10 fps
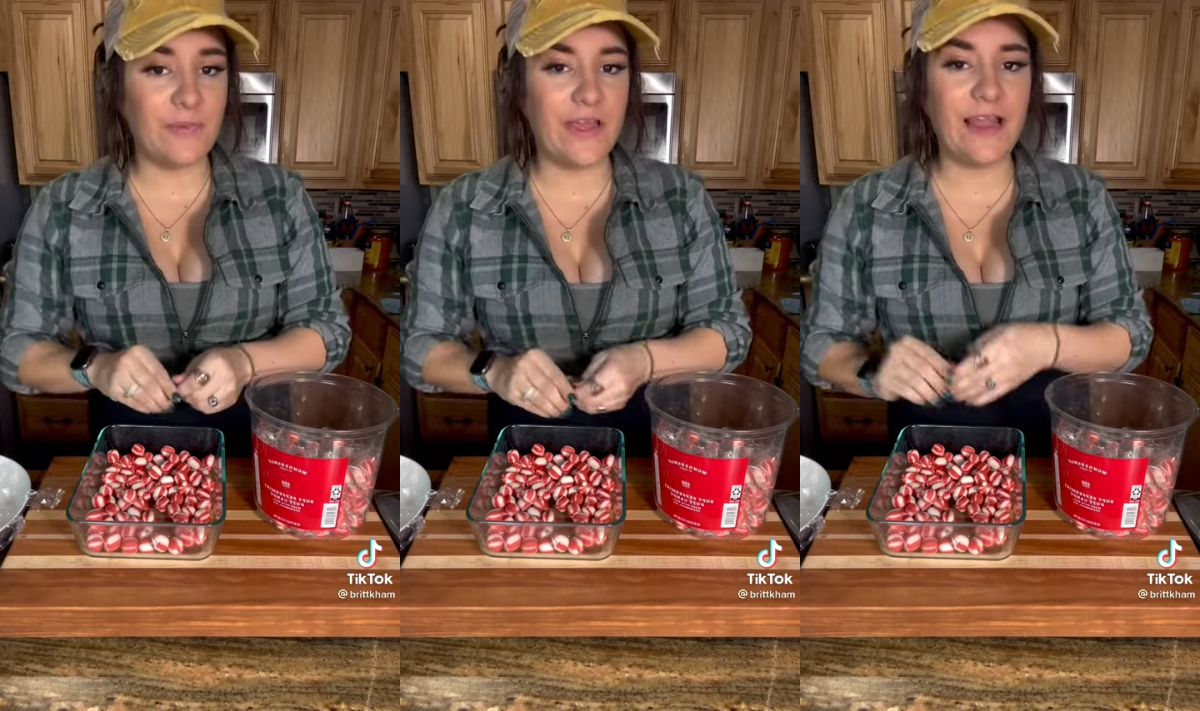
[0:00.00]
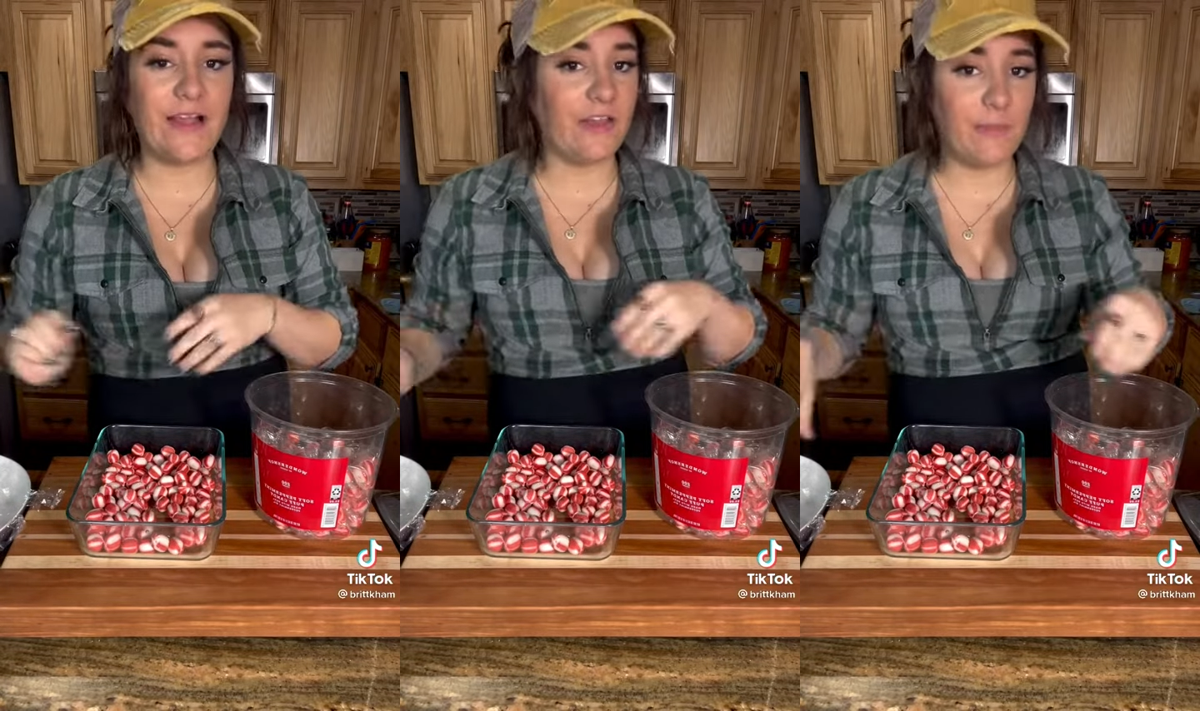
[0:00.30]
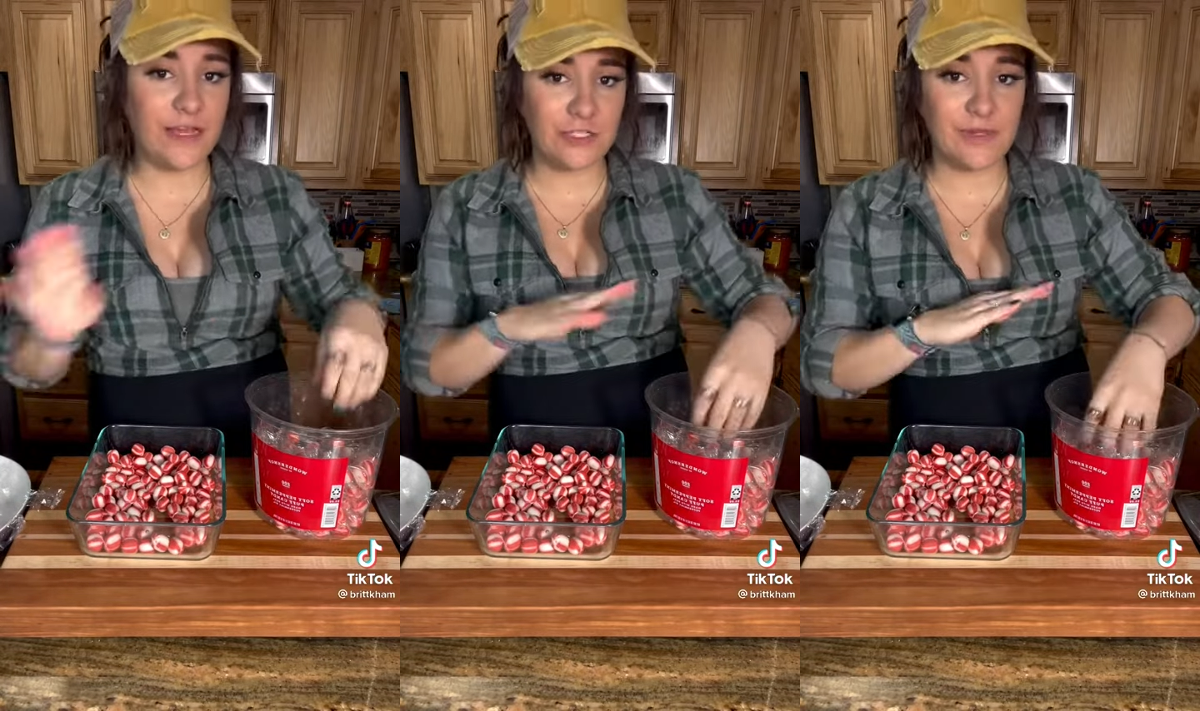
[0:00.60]
like all the
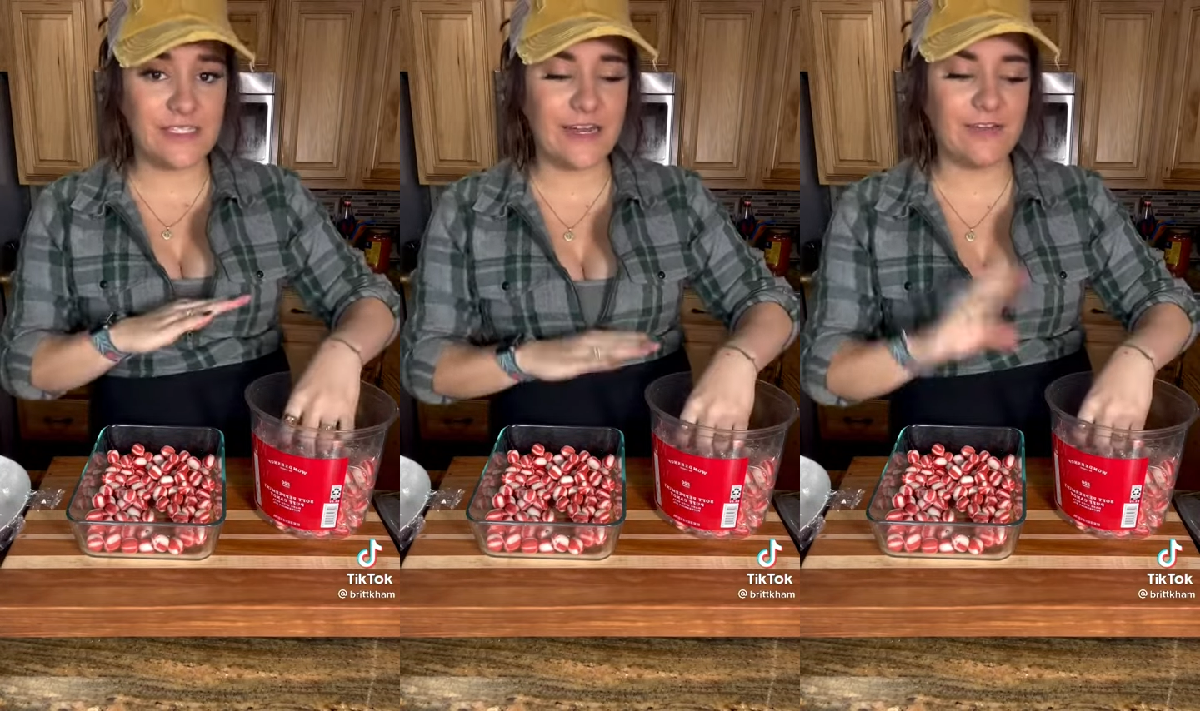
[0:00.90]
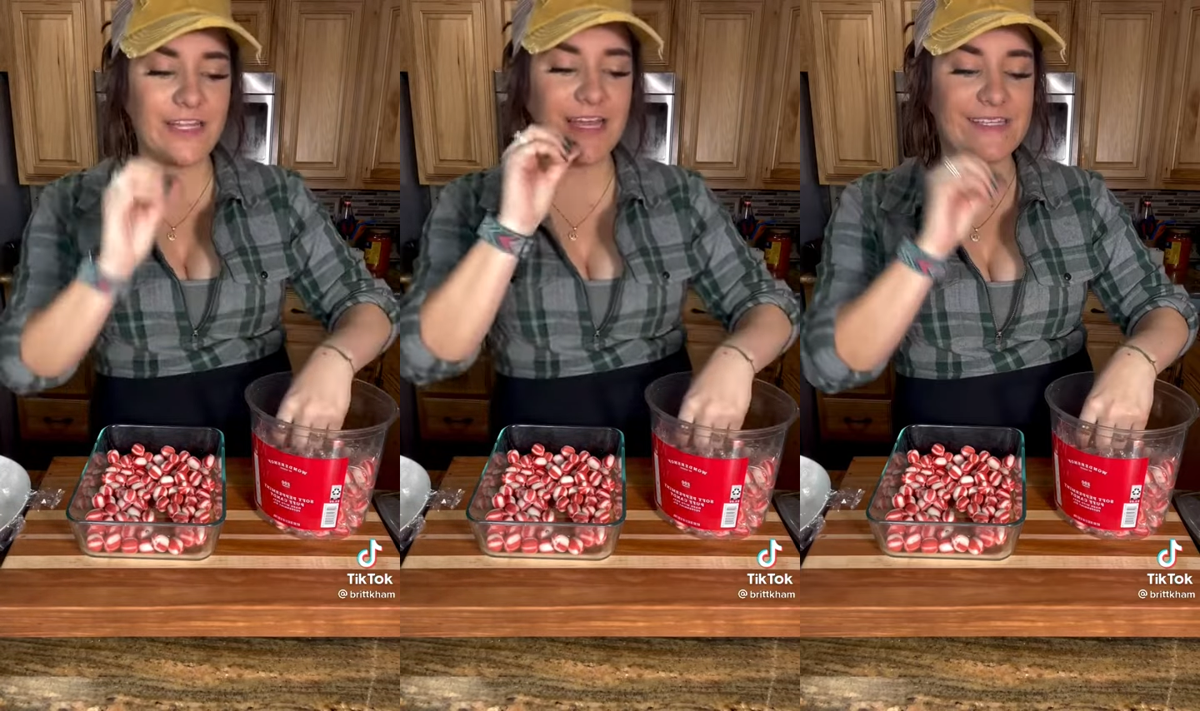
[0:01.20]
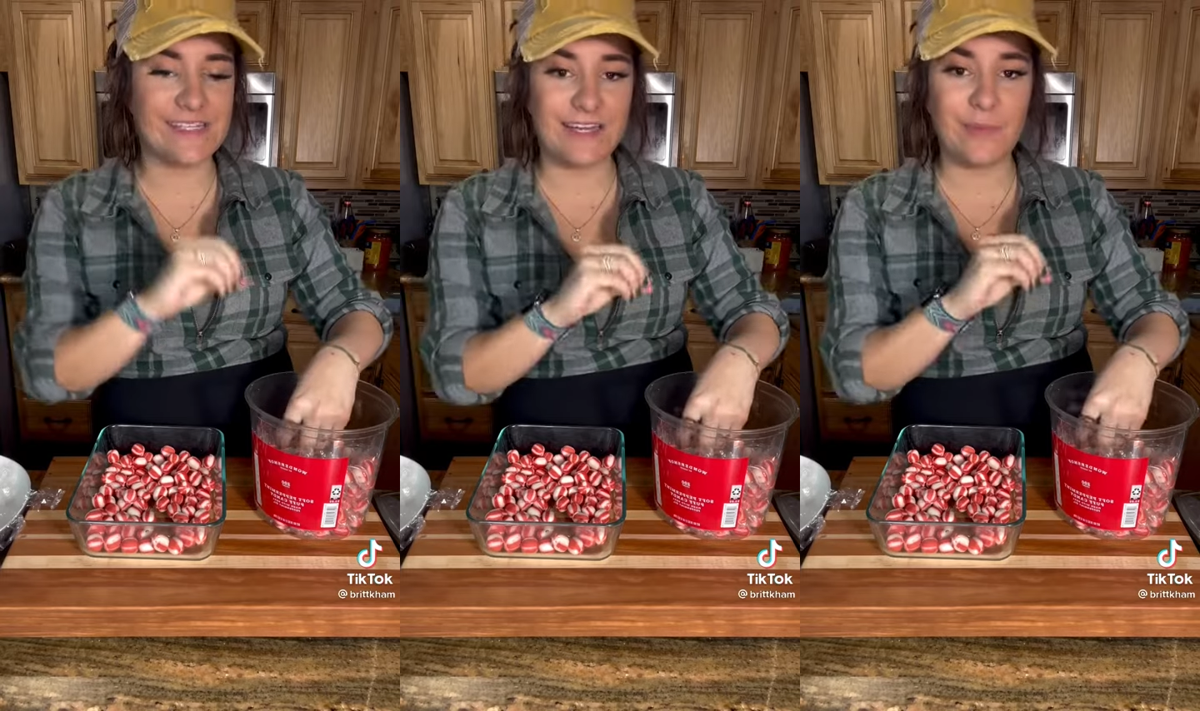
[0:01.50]
measurements and everything, is
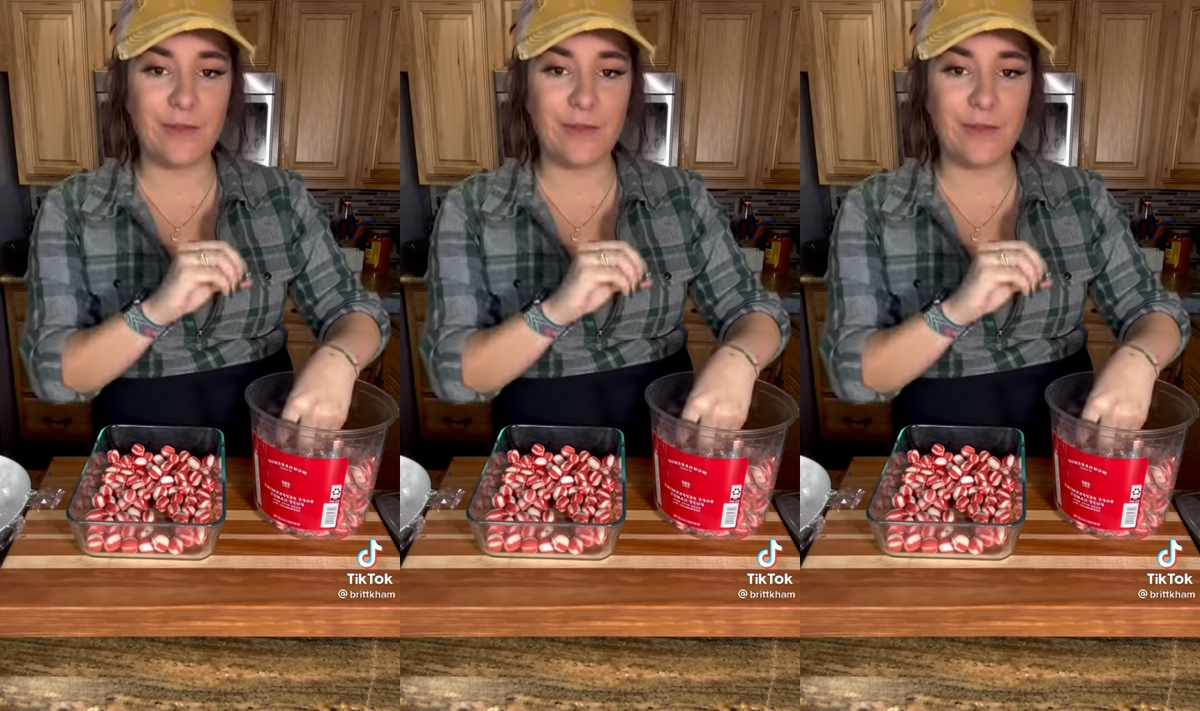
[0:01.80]
going to be on